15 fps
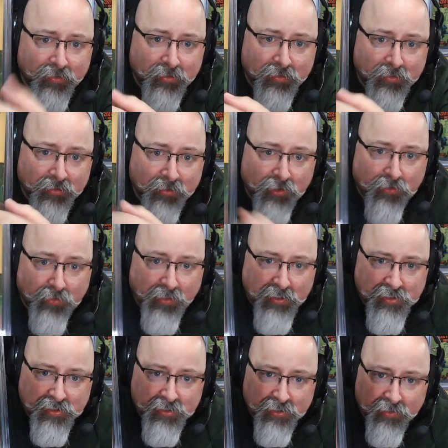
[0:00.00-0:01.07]

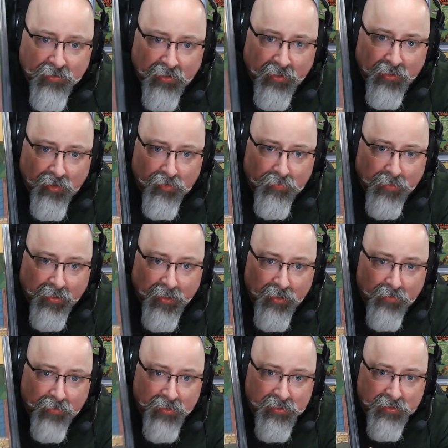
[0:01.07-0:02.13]
crease, a color breaking
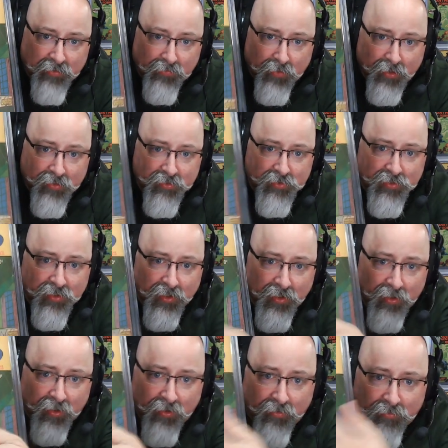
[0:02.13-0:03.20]
crease that runs
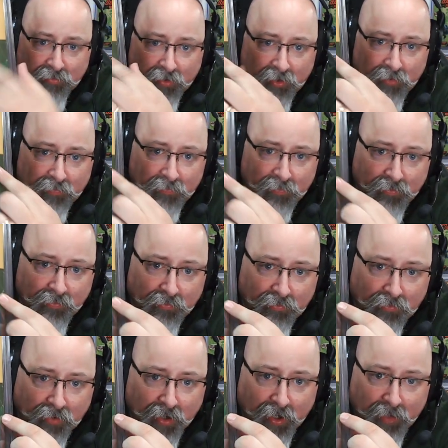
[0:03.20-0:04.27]
from
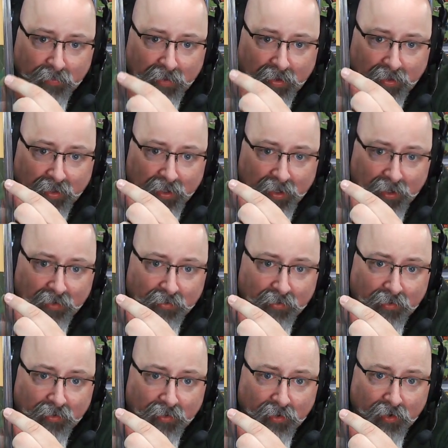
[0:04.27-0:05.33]
right about here
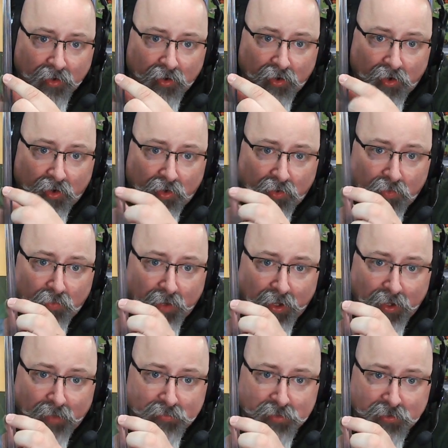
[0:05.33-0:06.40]
all the way
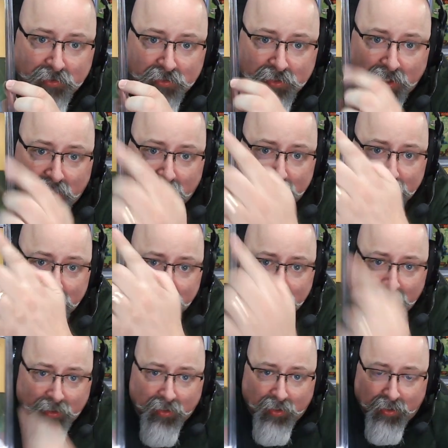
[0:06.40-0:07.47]
up to the top.
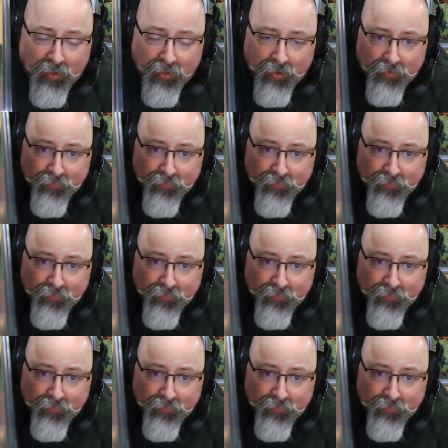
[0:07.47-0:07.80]
And